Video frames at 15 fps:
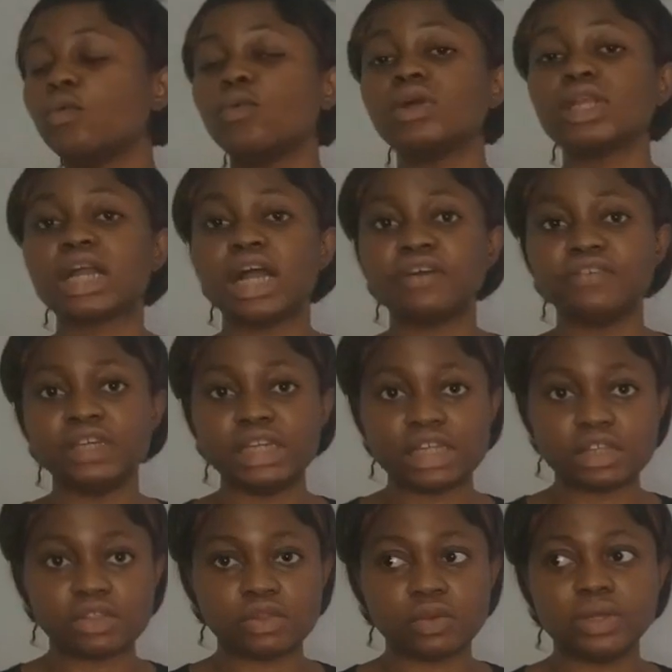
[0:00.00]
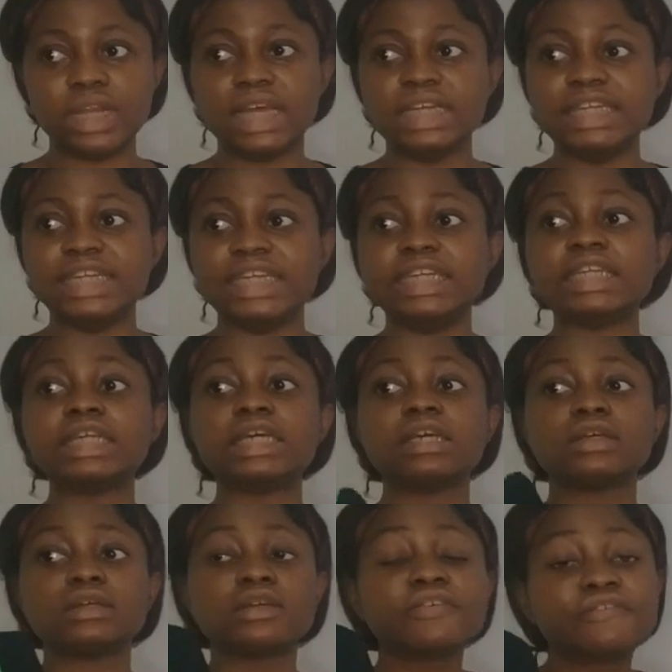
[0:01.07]
One carrying a stone and
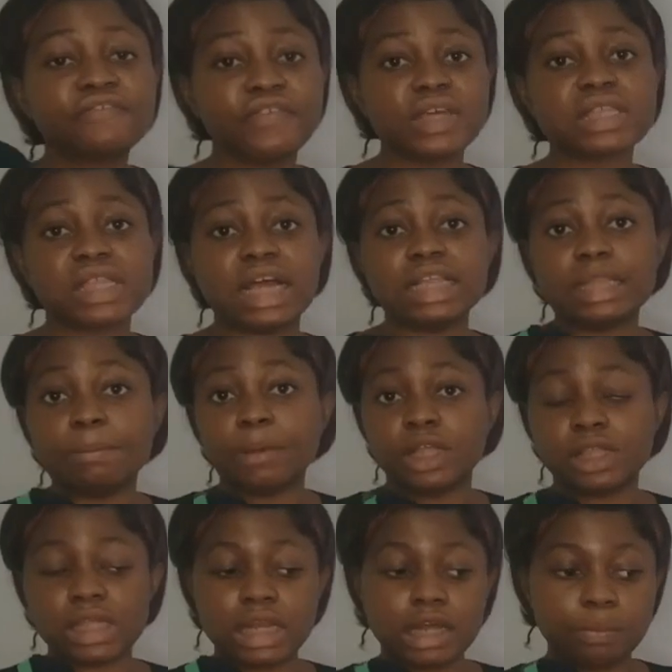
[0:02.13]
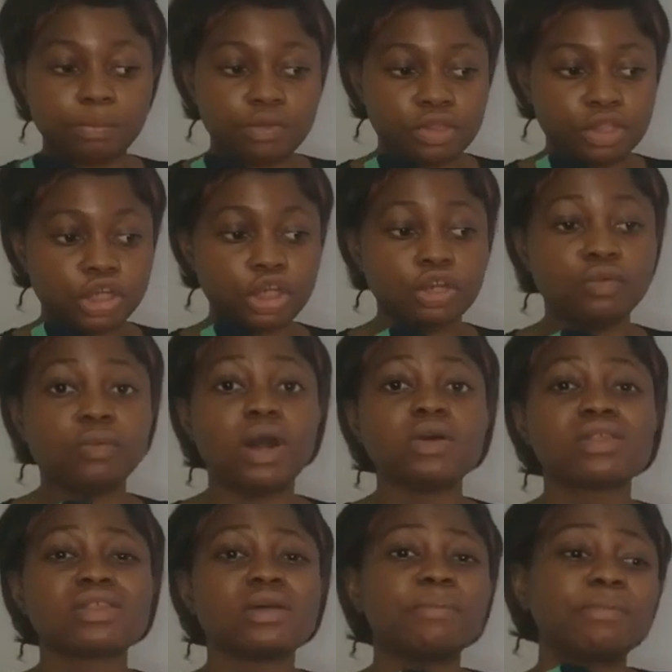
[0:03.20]
then fixed at a particular position,
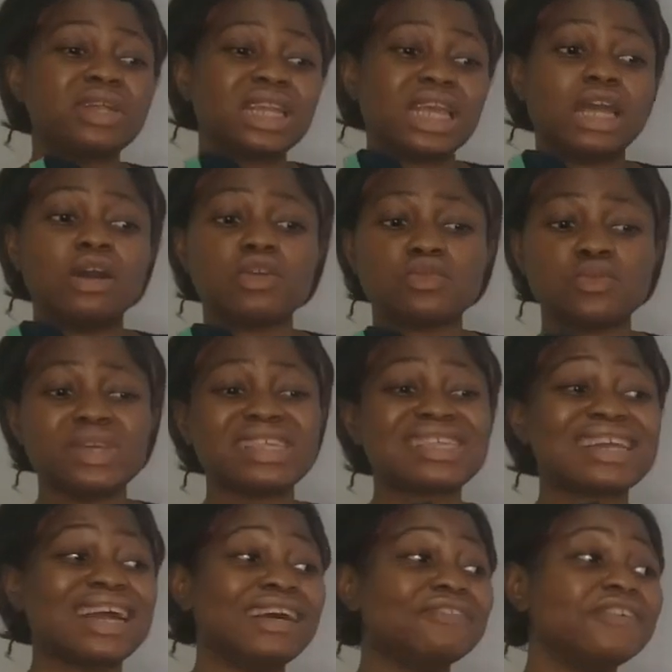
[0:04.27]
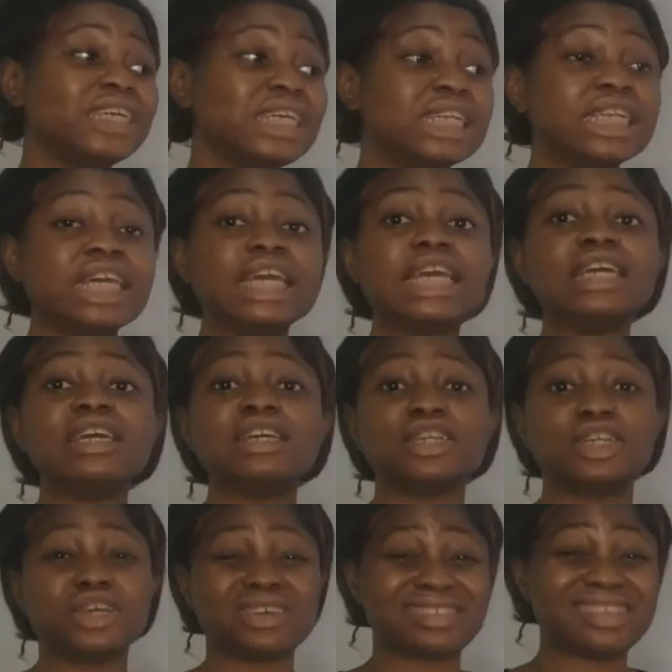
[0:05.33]
while somebody else who is carrying
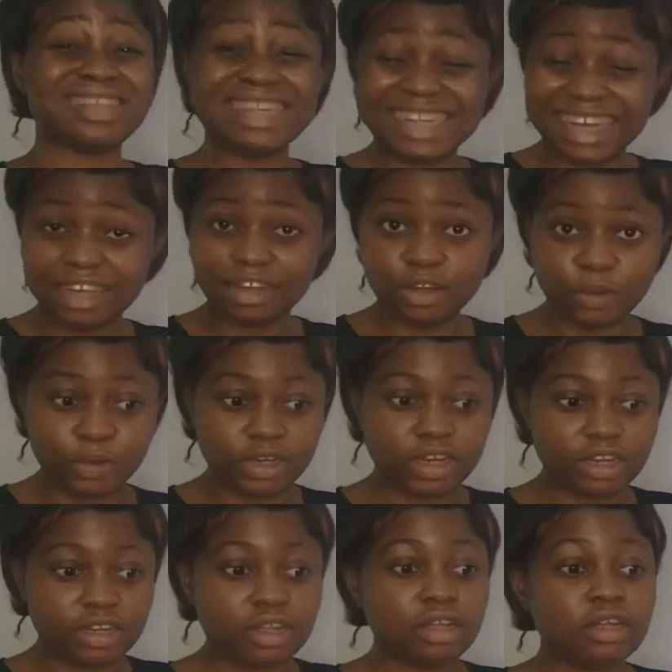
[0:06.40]
just nylon